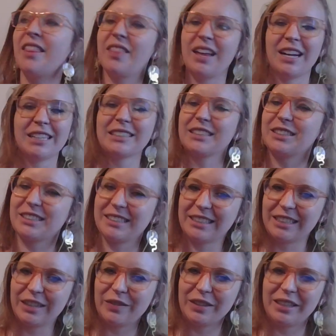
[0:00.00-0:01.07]
That has a
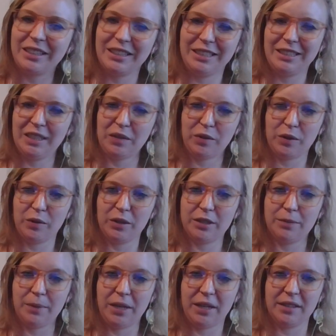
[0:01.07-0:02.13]
significantly different
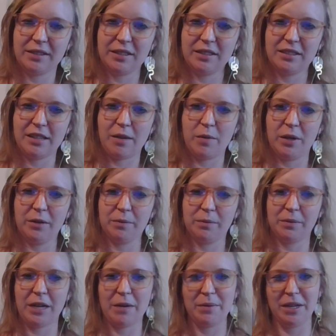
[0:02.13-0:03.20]
response than someone
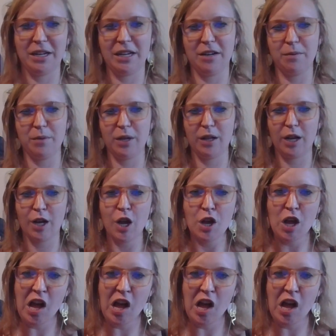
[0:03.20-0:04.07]
coming in and being like,